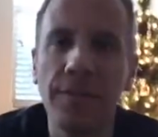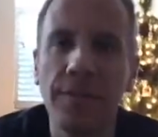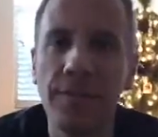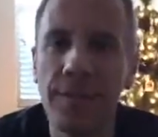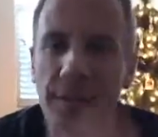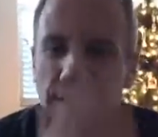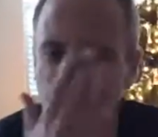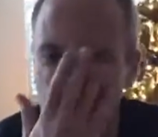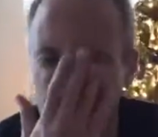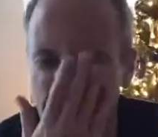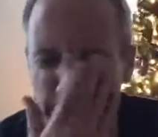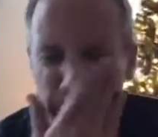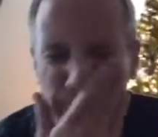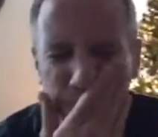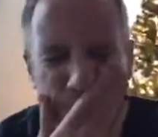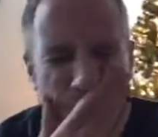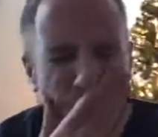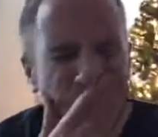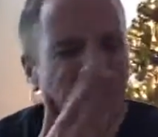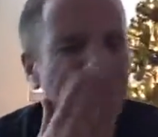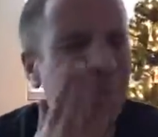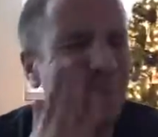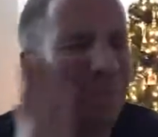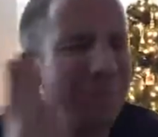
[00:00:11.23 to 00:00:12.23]
the
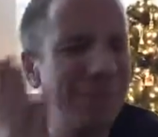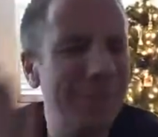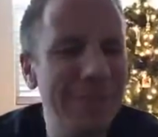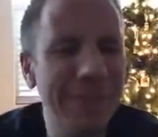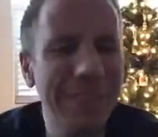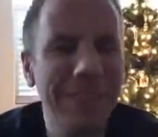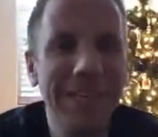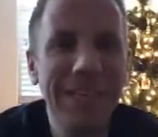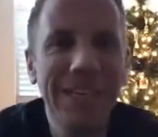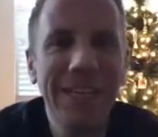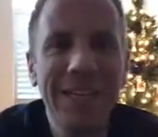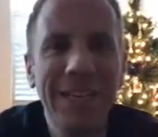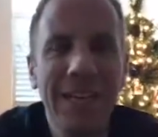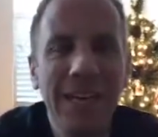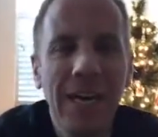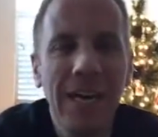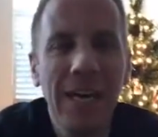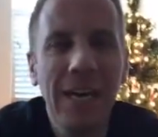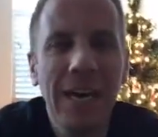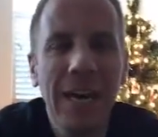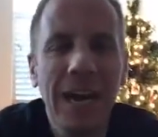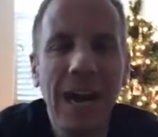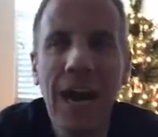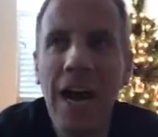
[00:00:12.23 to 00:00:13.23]

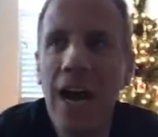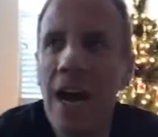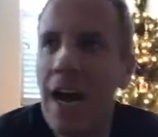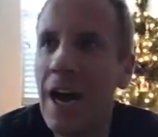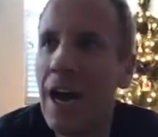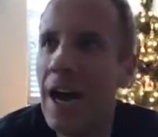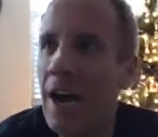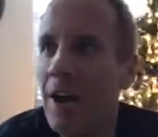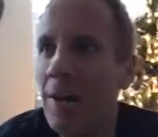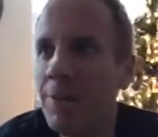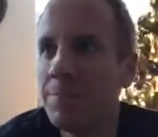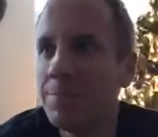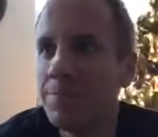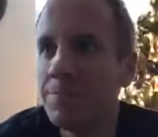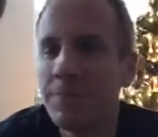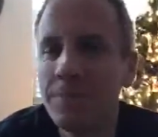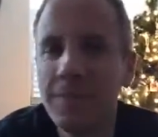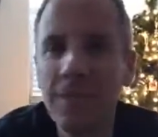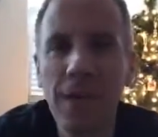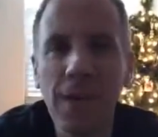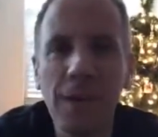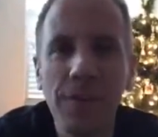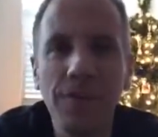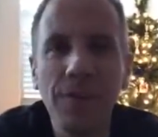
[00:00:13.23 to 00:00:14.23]

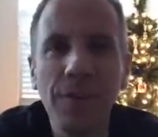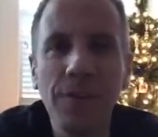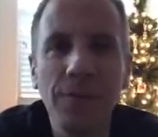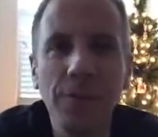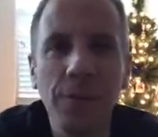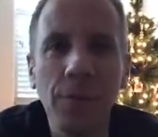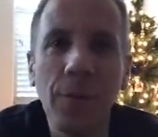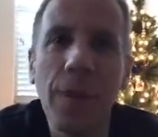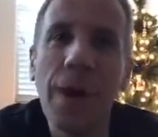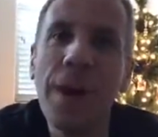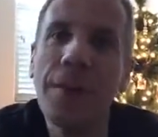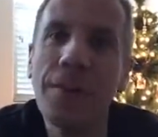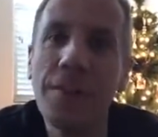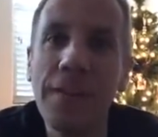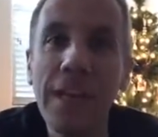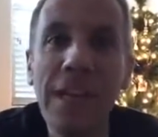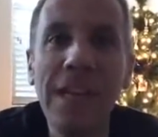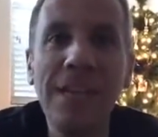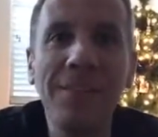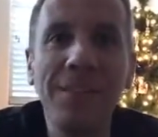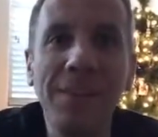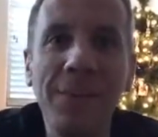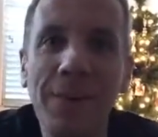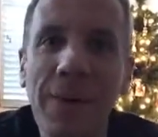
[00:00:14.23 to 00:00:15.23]
artificial way, the
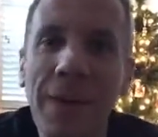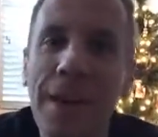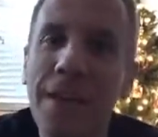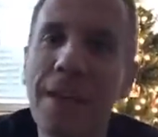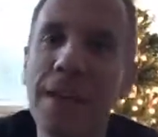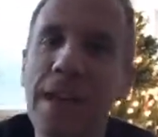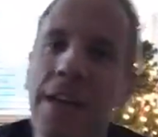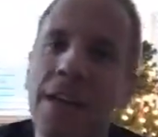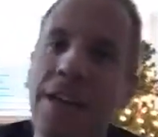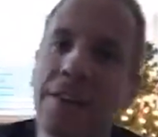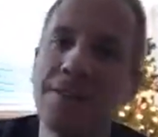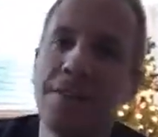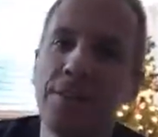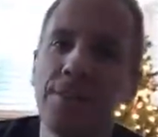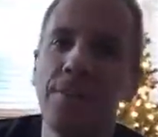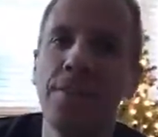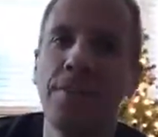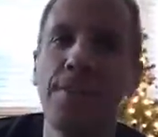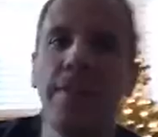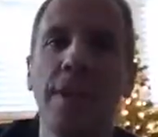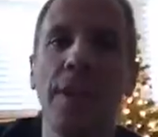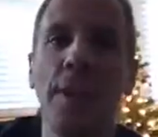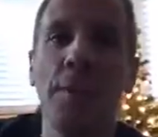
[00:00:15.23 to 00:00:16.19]
easy way, I guess I should say.